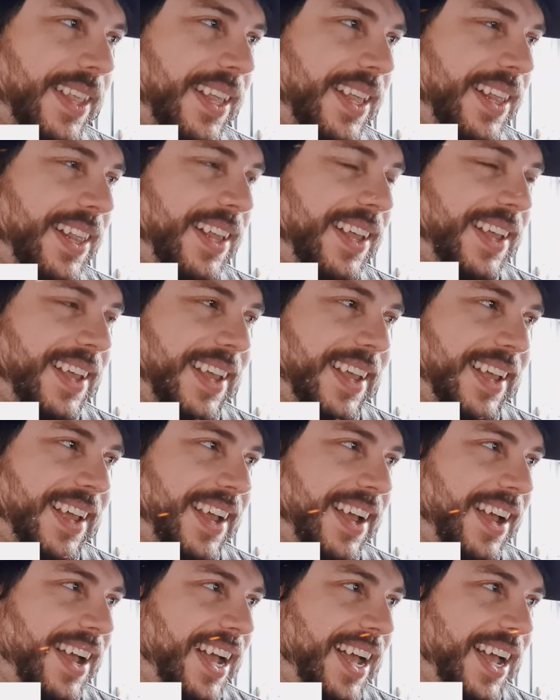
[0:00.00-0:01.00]
I
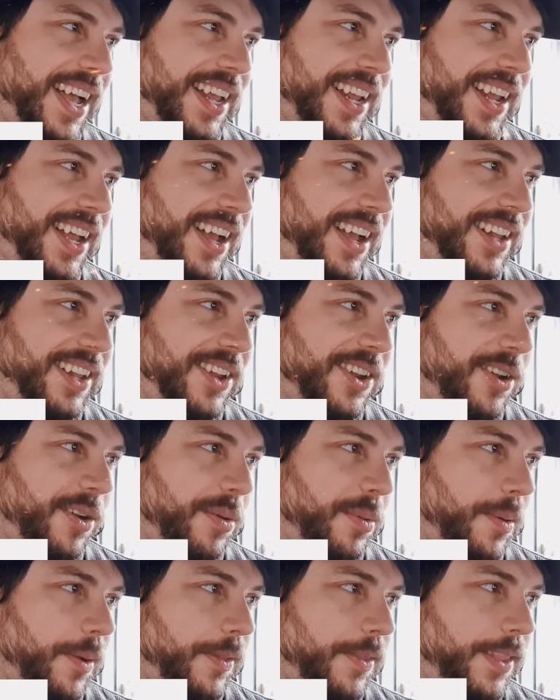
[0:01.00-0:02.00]
don't know
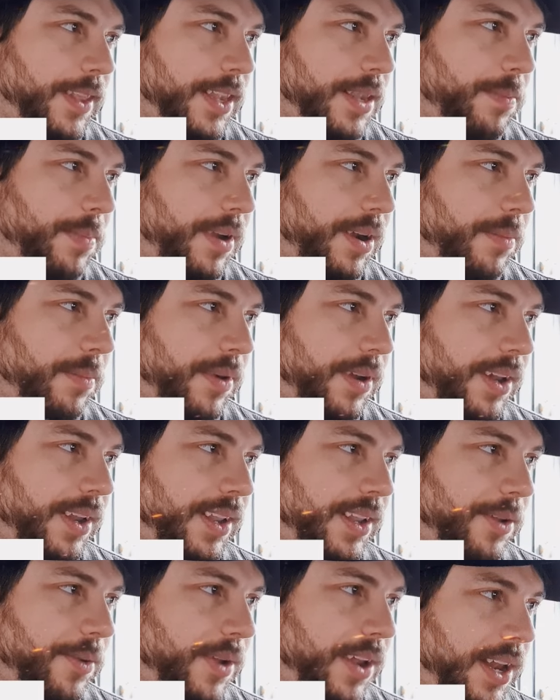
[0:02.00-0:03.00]
about this part, but
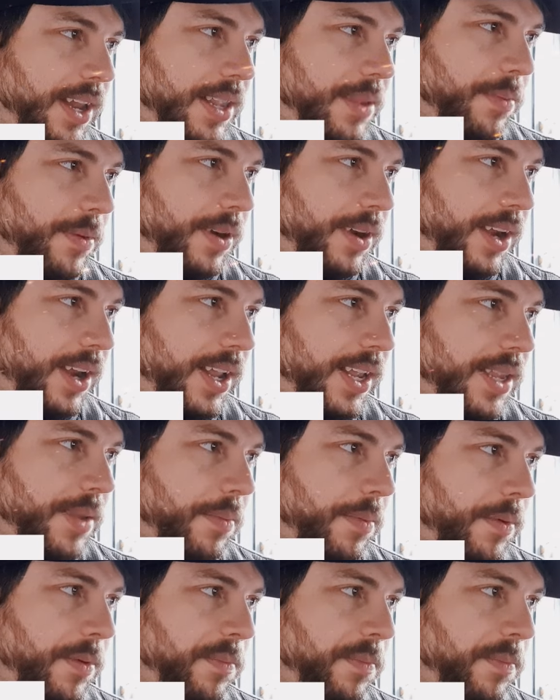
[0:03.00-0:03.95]
either let's progress.